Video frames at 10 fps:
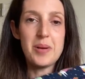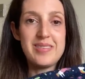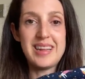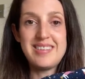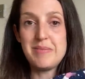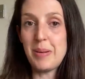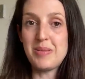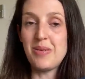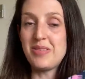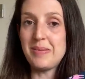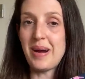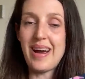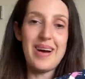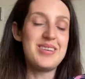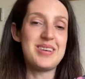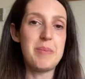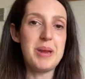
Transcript: because then she'd be able to obviously wear it out and show